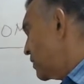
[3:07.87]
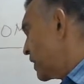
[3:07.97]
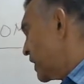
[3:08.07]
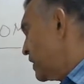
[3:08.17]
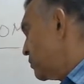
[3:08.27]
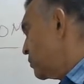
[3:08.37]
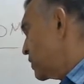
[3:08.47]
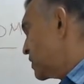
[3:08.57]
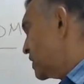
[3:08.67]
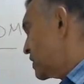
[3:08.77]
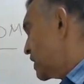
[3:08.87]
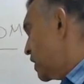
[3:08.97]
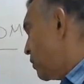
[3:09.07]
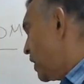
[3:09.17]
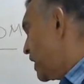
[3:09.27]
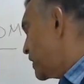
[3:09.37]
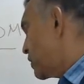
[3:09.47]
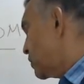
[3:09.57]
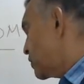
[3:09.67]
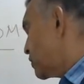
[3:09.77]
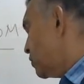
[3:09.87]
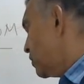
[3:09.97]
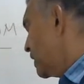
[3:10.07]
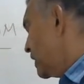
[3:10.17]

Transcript: okay, which is y equals to